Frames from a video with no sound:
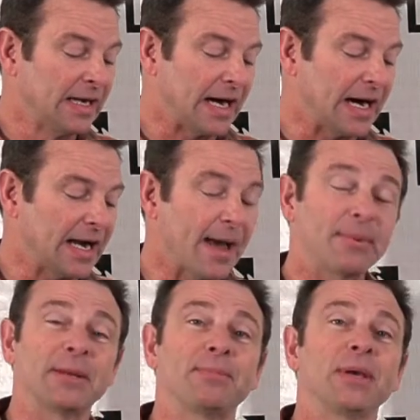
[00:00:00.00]
I
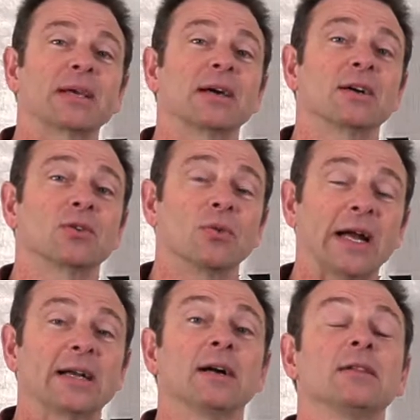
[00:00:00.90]
happen to pick a
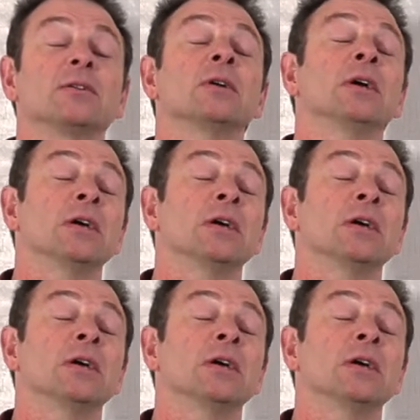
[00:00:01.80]
gray color